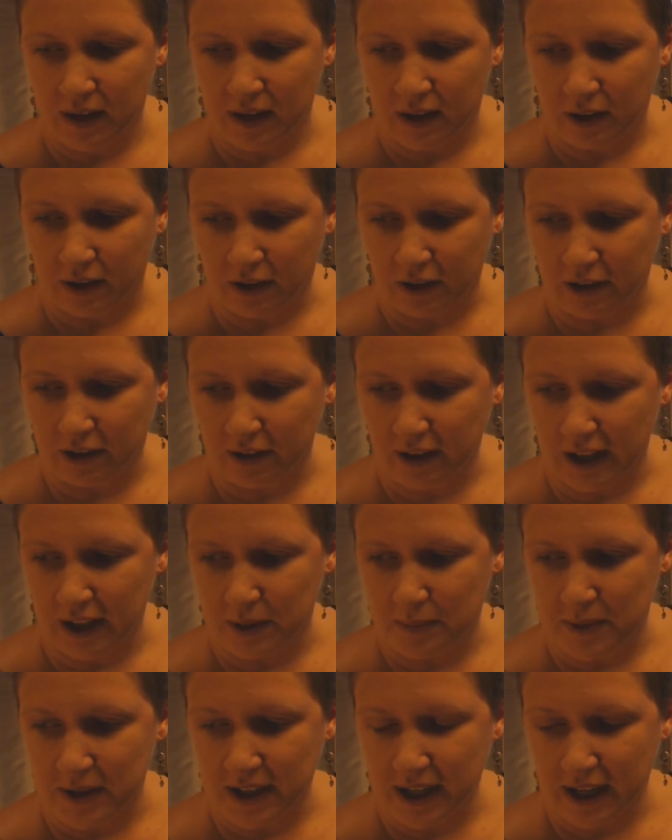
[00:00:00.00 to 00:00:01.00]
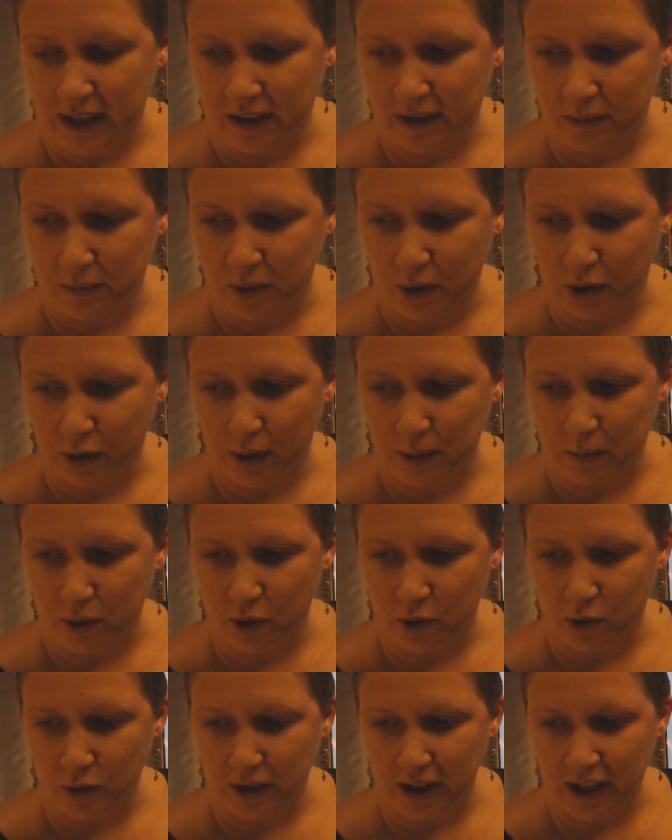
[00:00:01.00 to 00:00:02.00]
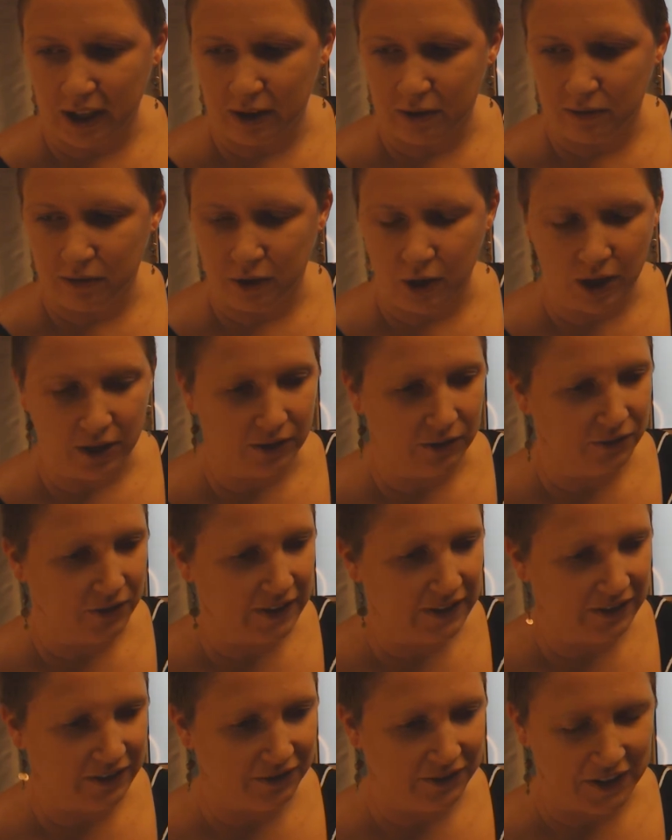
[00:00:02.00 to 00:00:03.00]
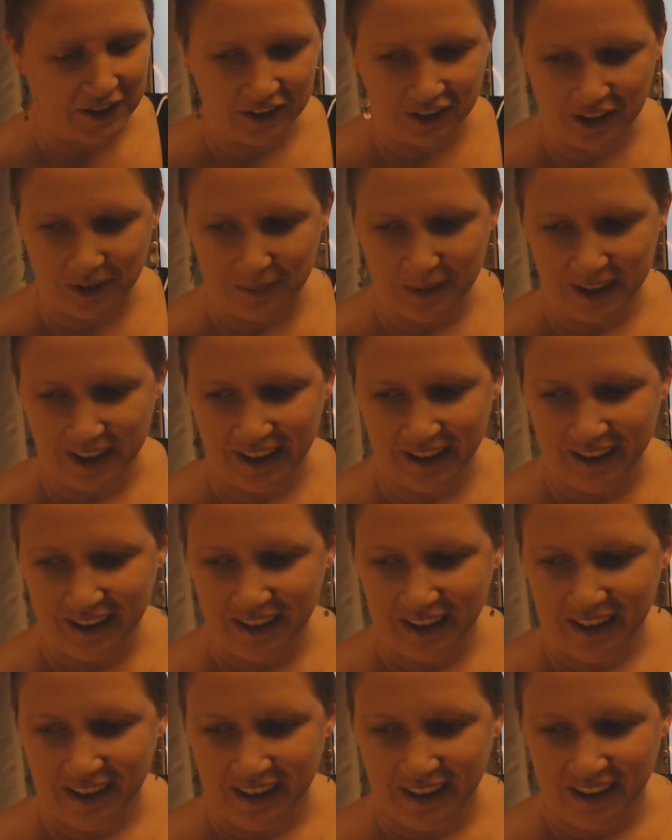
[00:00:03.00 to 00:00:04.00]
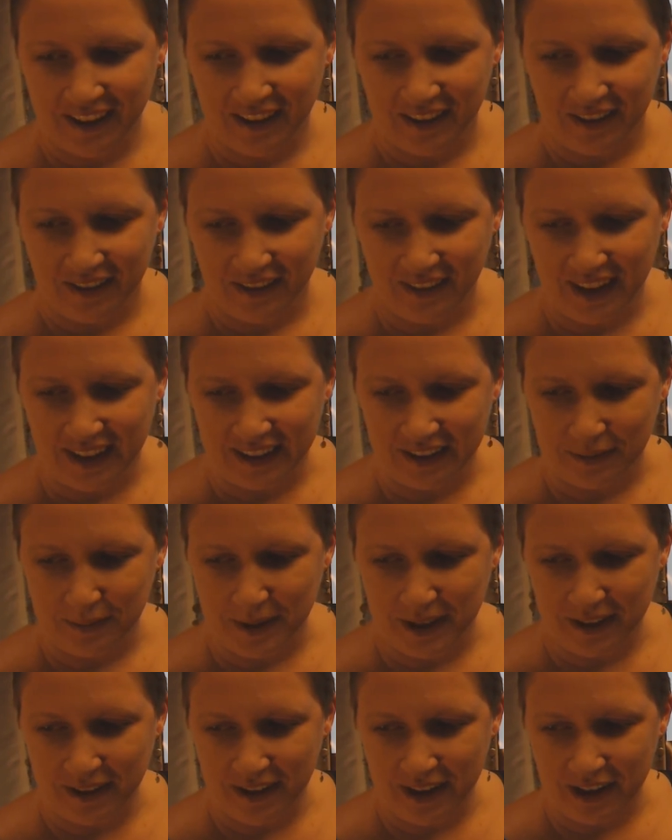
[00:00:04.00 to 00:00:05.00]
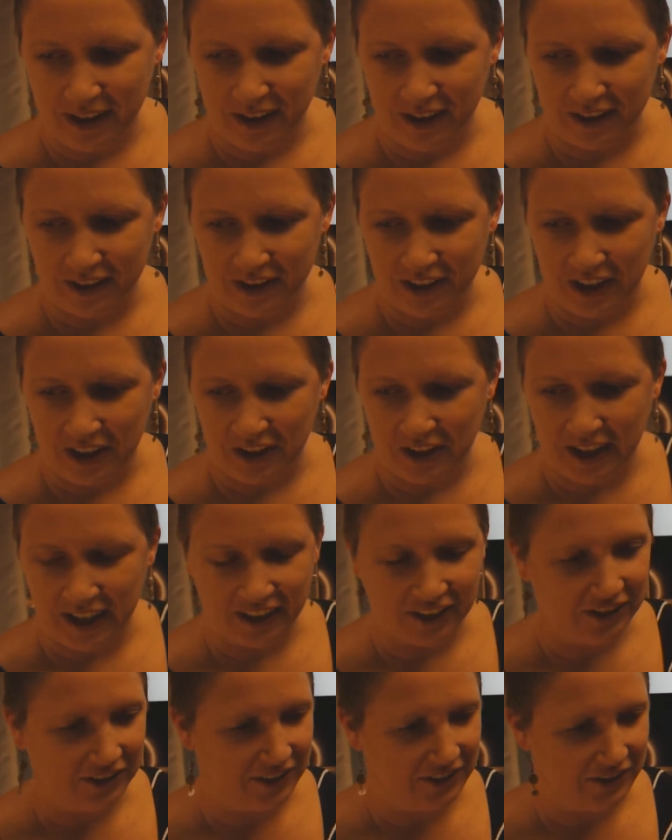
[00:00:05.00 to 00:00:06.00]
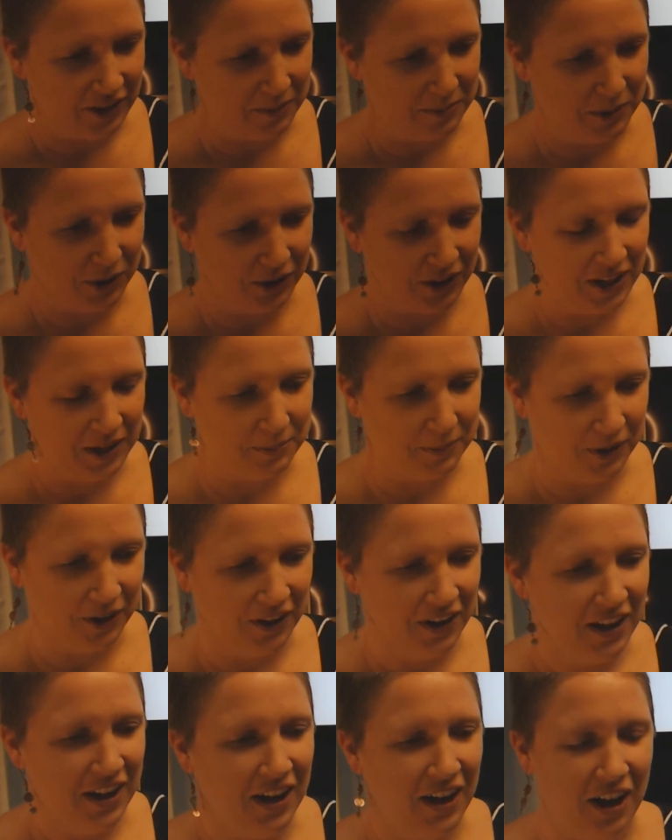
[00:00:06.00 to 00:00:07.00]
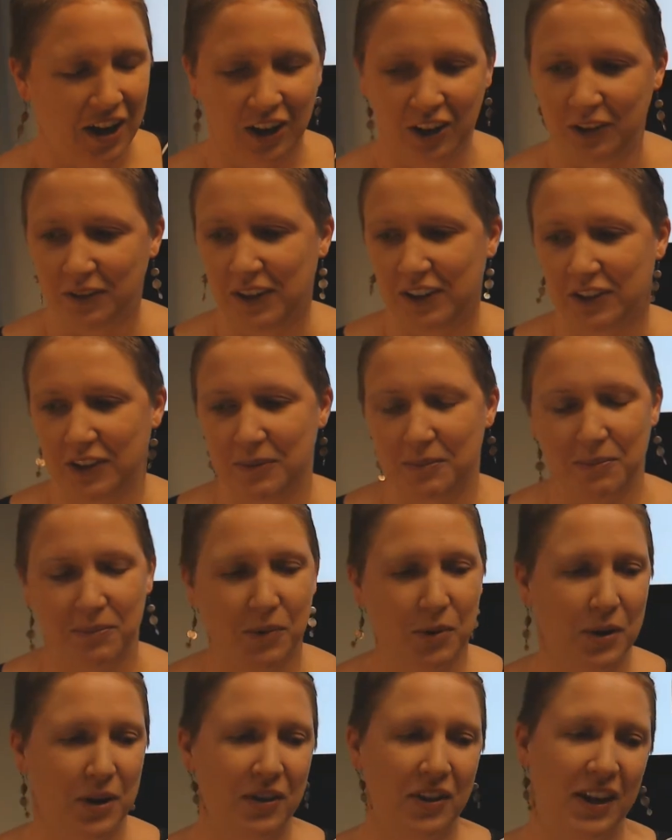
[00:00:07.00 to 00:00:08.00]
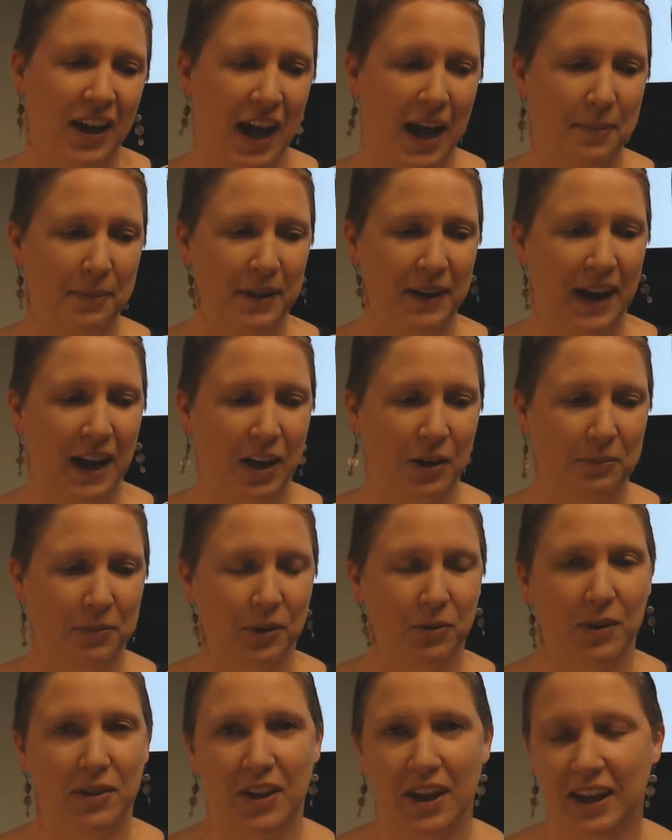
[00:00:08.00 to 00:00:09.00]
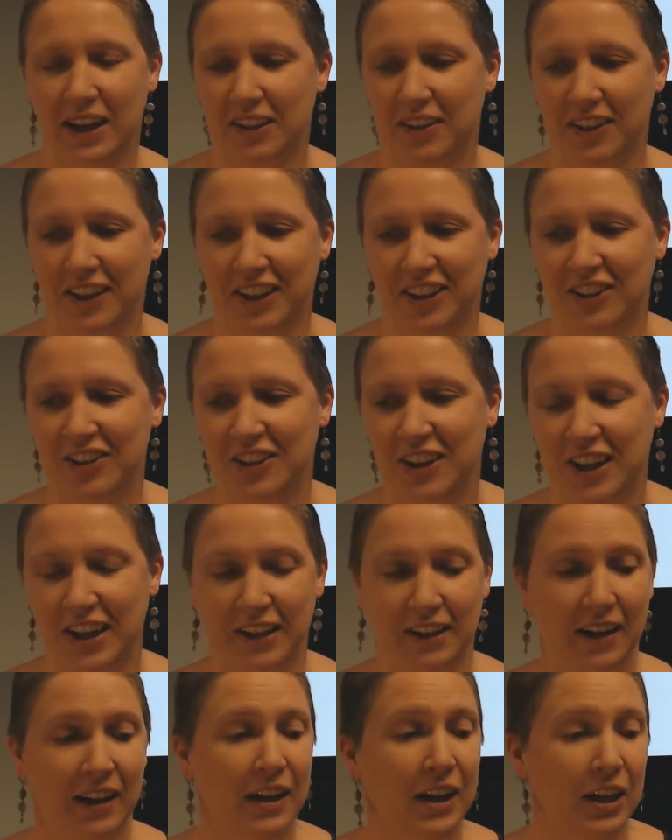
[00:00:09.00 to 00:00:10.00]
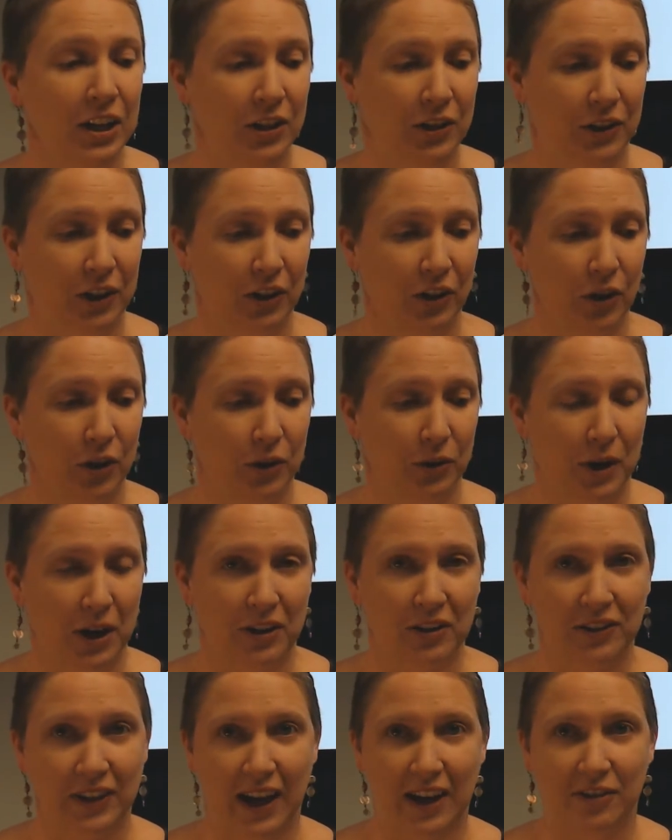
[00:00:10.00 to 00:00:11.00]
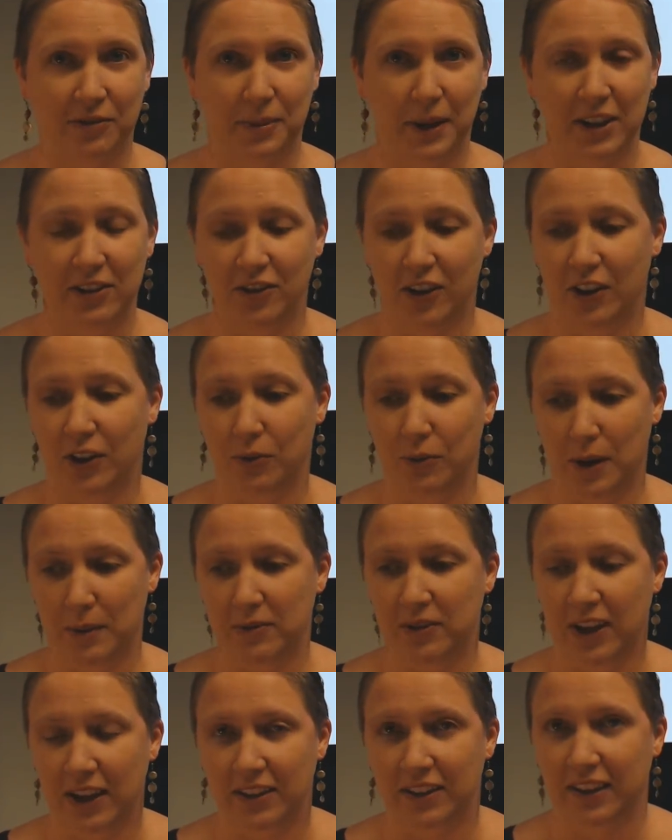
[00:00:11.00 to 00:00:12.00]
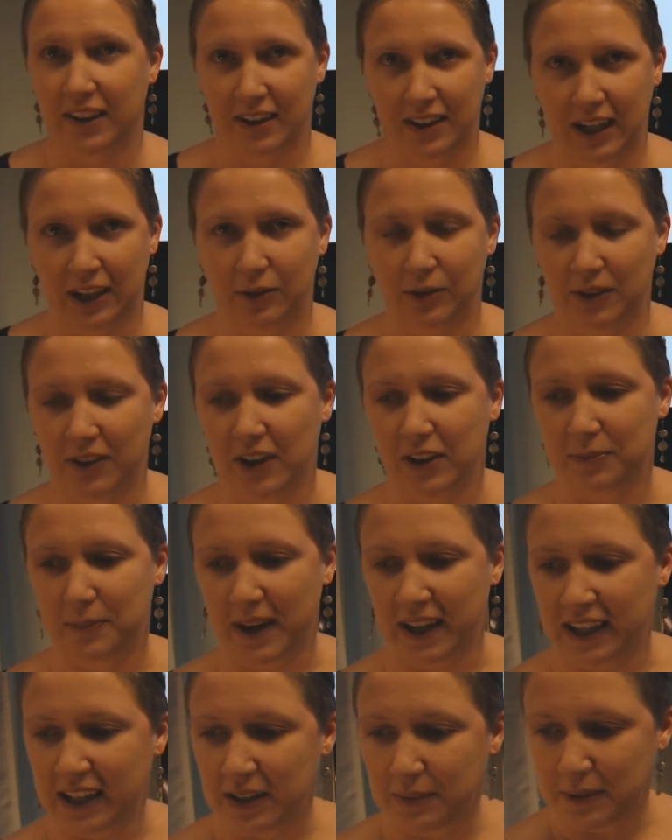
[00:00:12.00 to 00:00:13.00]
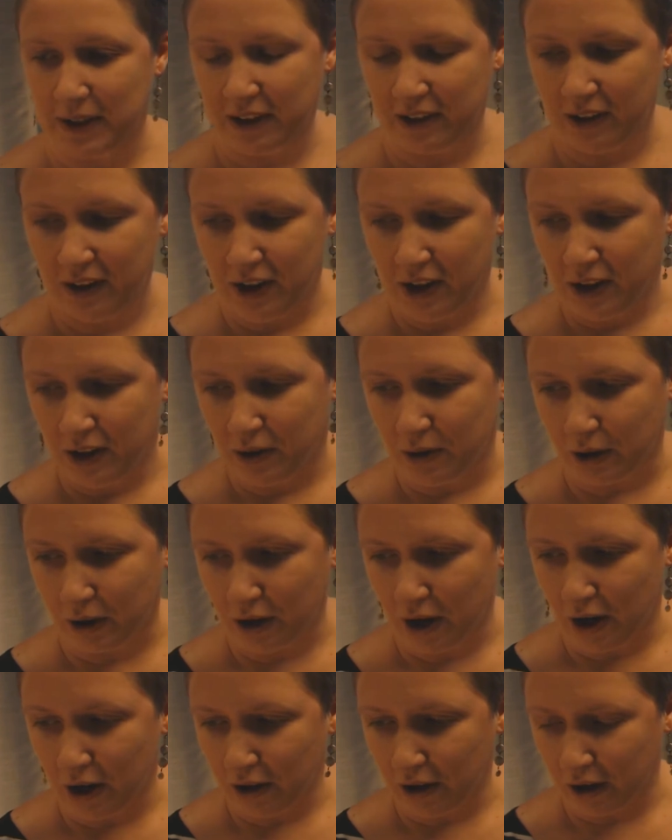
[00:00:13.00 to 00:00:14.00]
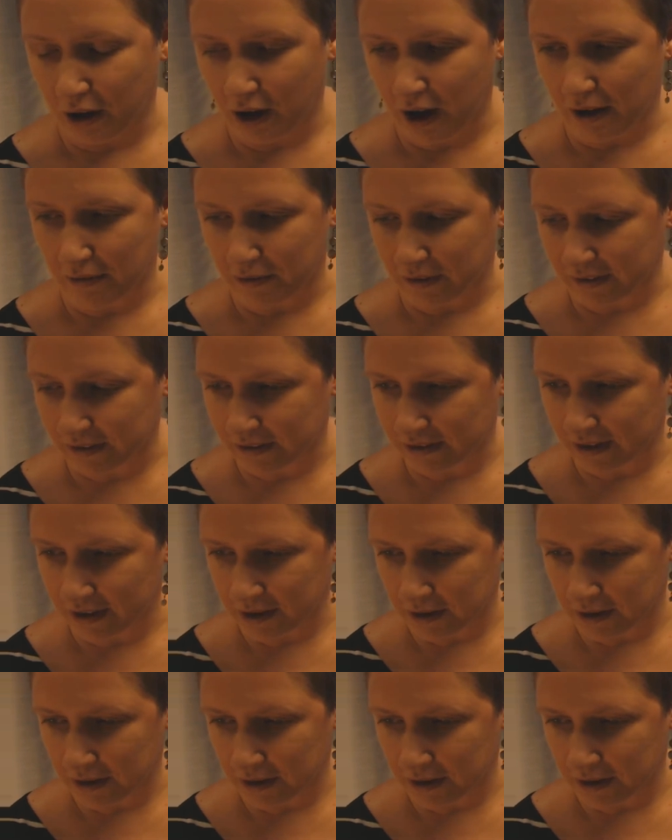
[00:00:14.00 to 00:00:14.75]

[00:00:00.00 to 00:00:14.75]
Colonel Letta Bien, the Program Coordinator for our Defense Affairs Committee. That's me there, and Sharon Engel is our bookkeeper. All of us are more than happy to help you with anything you need. You can go to our staff page on the website to connect with us by email or call our office.